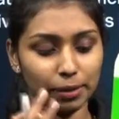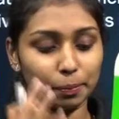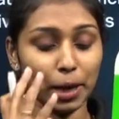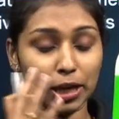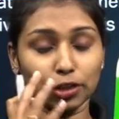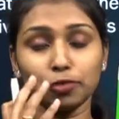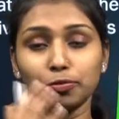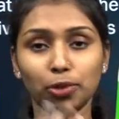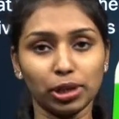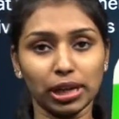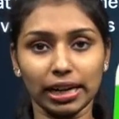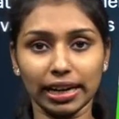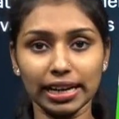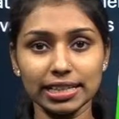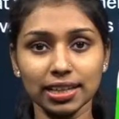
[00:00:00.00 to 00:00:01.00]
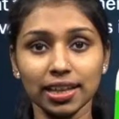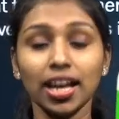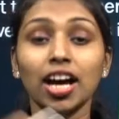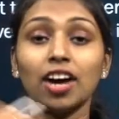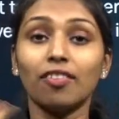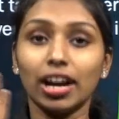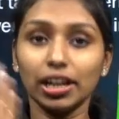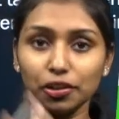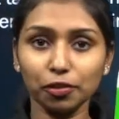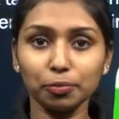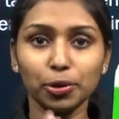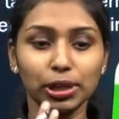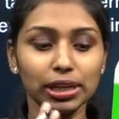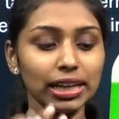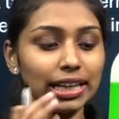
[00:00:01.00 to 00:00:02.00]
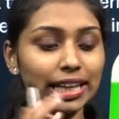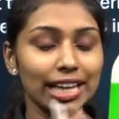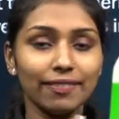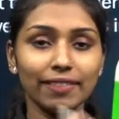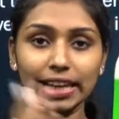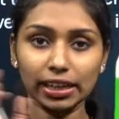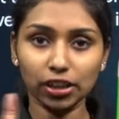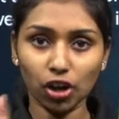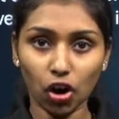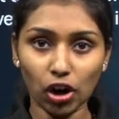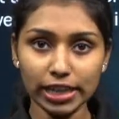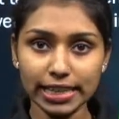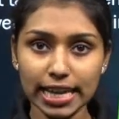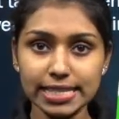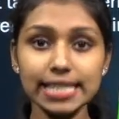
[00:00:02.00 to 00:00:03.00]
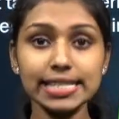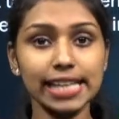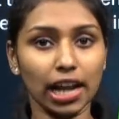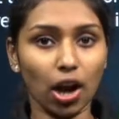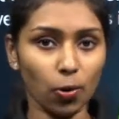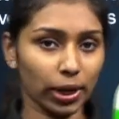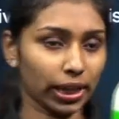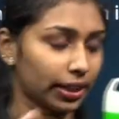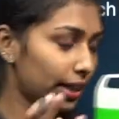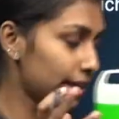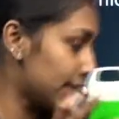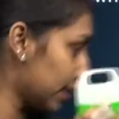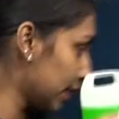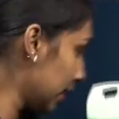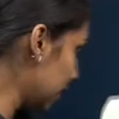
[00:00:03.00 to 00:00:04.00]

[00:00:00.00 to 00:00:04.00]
part of bottle, right? Water bottle, we can call it as a surrounding, right?